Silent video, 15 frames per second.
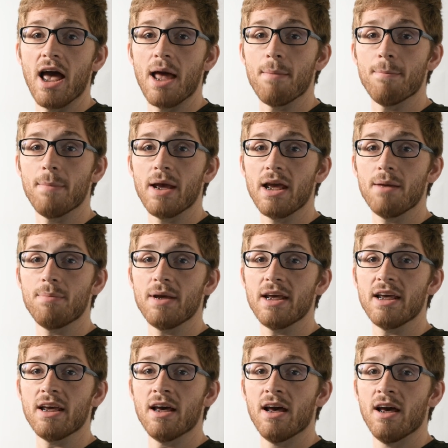And
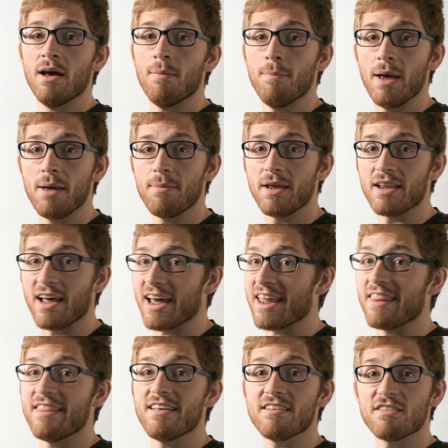maybe
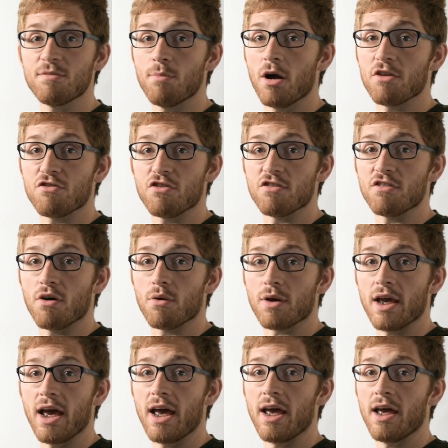like this much is
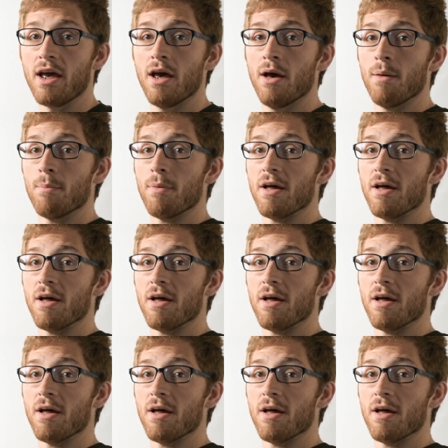okay,